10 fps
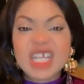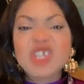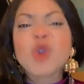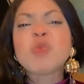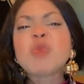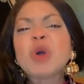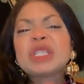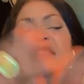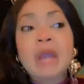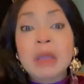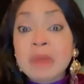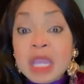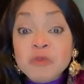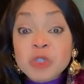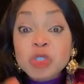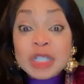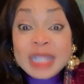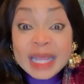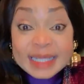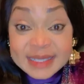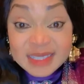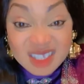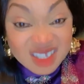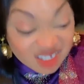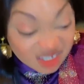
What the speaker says: Even journalists,